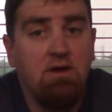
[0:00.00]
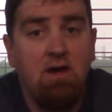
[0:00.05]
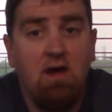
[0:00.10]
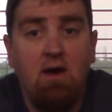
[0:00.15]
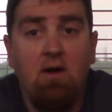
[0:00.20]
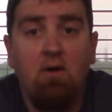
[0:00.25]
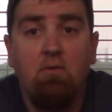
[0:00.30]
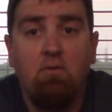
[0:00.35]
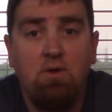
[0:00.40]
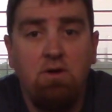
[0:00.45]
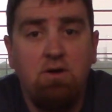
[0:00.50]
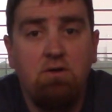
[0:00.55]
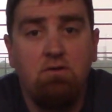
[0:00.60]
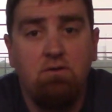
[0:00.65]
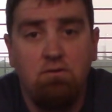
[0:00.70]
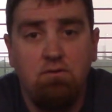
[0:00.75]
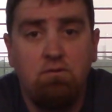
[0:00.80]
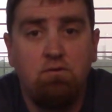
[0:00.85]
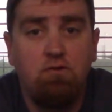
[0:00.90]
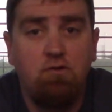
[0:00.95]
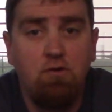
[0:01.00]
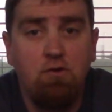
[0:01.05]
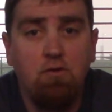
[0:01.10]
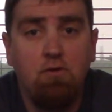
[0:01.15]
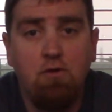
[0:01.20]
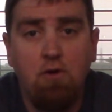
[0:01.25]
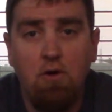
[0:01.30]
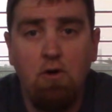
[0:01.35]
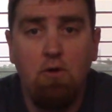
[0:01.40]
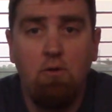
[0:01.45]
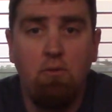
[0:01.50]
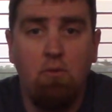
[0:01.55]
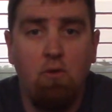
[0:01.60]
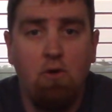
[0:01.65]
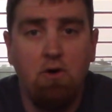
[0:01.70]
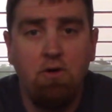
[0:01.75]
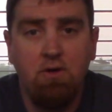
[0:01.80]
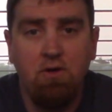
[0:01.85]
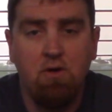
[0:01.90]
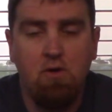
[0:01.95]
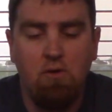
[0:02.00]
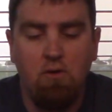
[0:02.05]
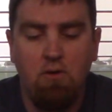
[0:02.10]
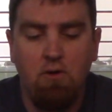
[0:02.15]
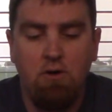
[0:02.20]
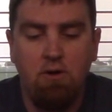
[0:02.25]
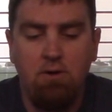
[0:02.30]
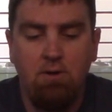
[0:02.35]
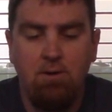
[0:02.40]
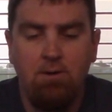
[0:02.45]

Yeah, we do grow more than corn.